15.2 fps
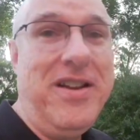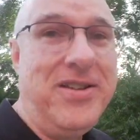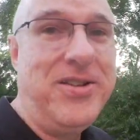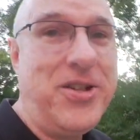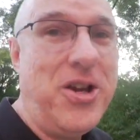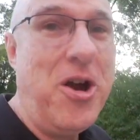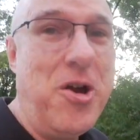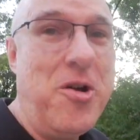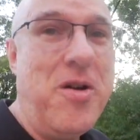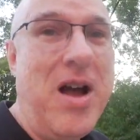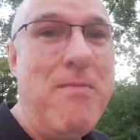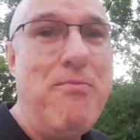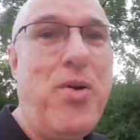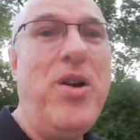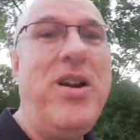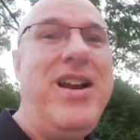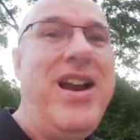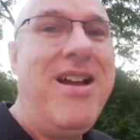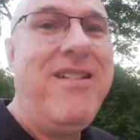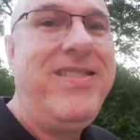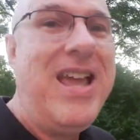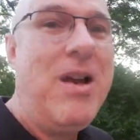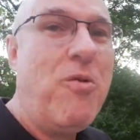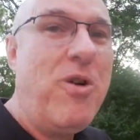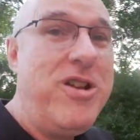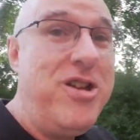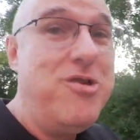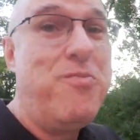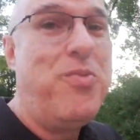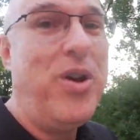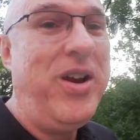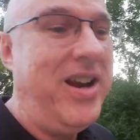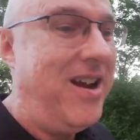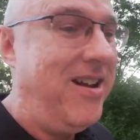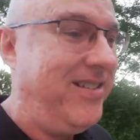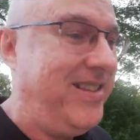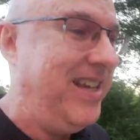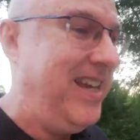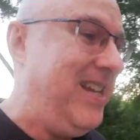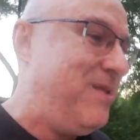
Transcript: So I'm putting it out there. What are you putting out there?